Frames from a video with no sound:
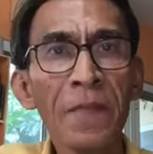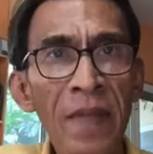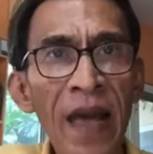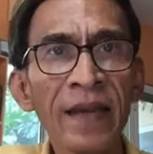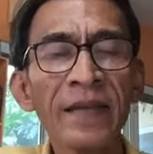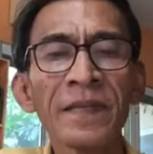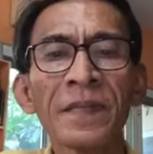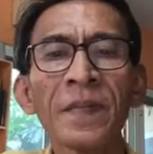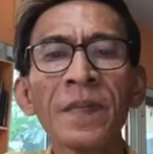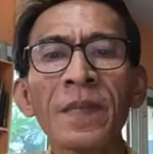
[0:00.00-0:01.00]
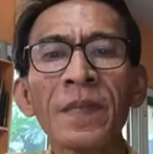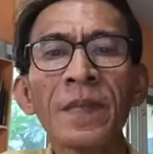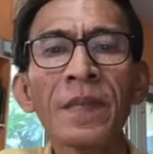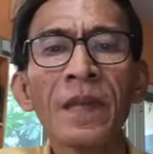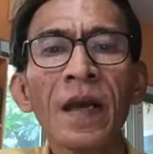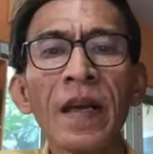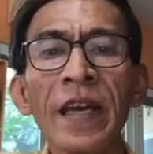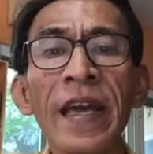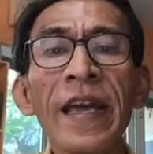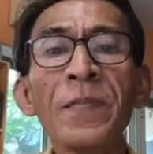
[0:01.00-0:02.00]
a man
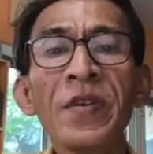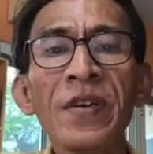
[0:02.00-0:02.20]
came